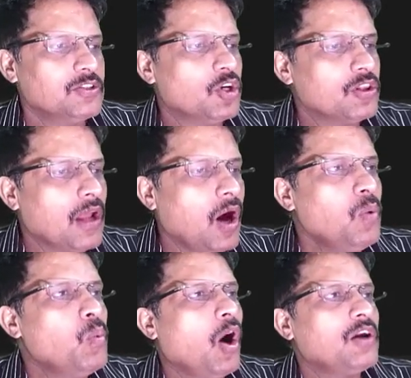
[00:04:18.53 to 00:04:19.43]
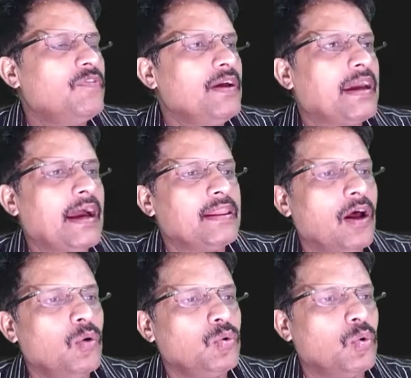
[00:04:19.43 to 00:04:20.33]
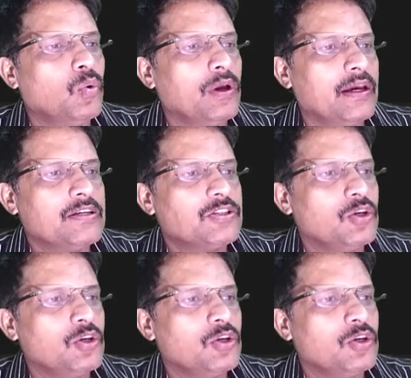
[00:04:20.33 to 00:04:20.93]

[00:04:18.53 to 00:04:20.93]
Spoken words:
So now what we can now do is,